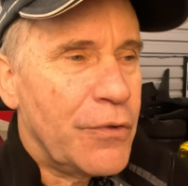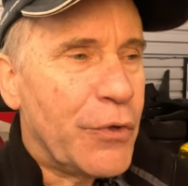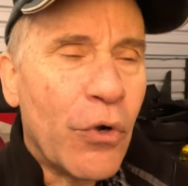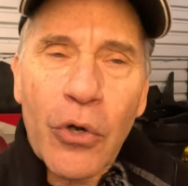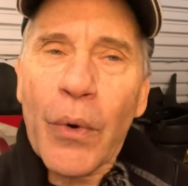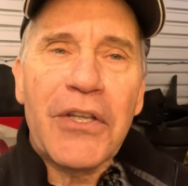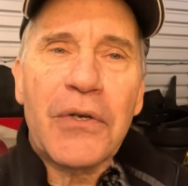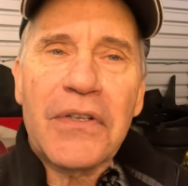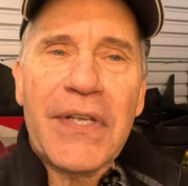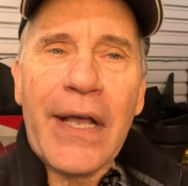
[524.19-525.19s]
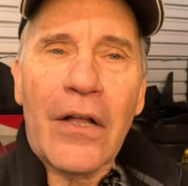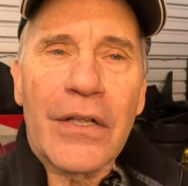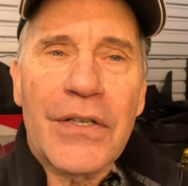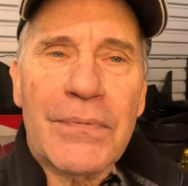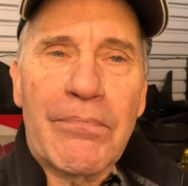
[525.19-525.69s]
The only way you can
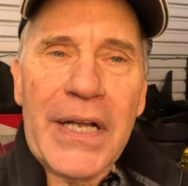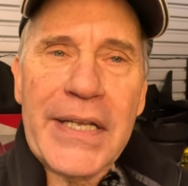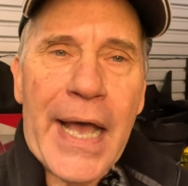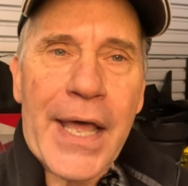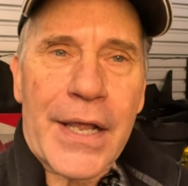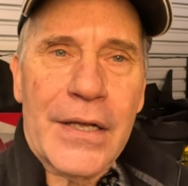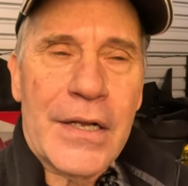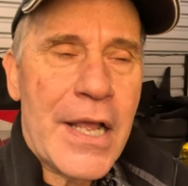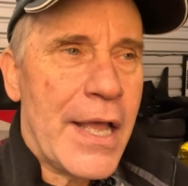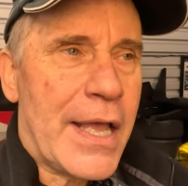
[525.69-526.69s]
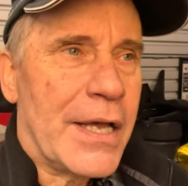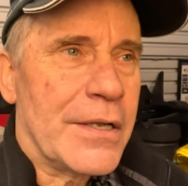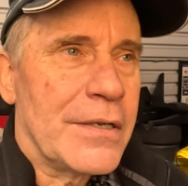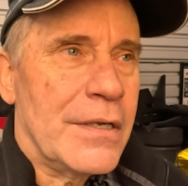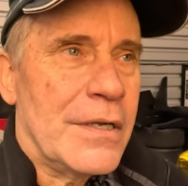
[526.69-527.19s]
tell is by data.
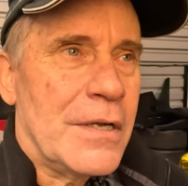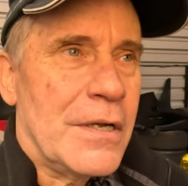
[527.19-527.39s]
And